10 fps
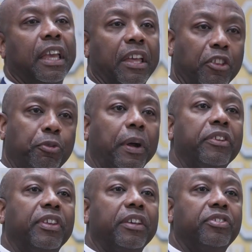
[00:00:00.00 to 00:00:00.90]
in this
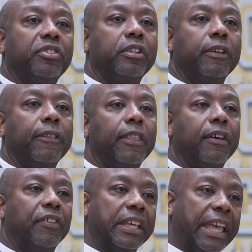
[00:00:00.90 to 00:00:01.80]
process
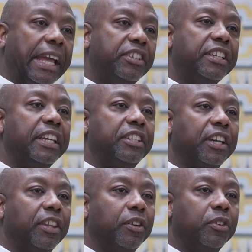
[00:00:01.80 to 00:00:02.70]
of engaging
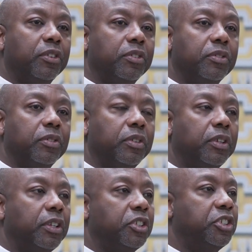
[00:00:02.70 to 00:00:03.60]
each other,
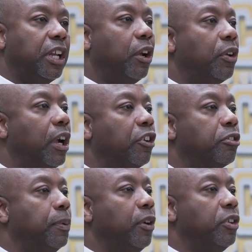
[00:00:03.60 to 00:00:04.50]
sharing our
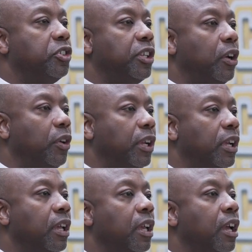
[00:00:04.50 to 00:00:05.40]
experience,
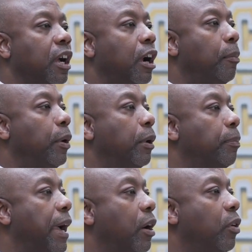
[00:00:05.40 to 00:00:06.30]
sharing our
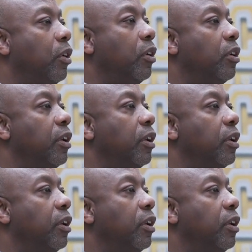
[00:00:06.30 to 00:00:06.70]
brain power,